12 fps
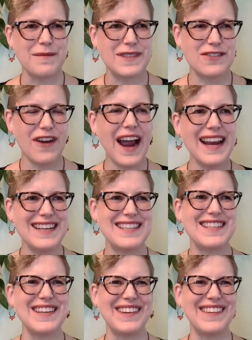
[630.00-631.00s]
trying
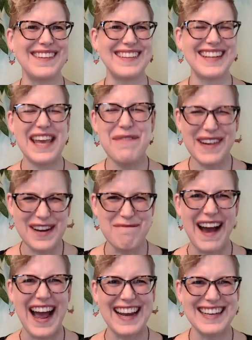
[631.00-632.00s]
to keep it in
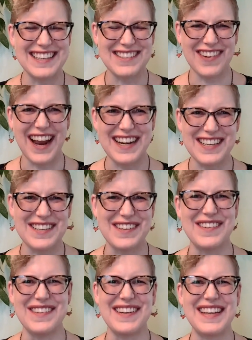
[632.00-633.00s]
mind and try
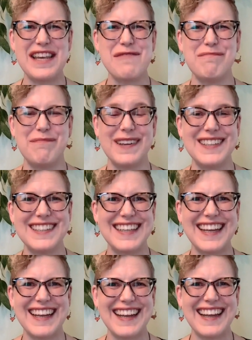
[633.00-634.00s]
to keep
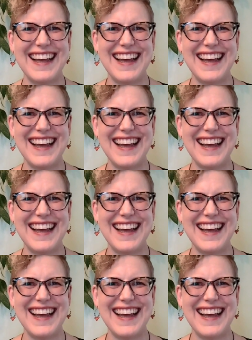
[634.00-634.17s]
building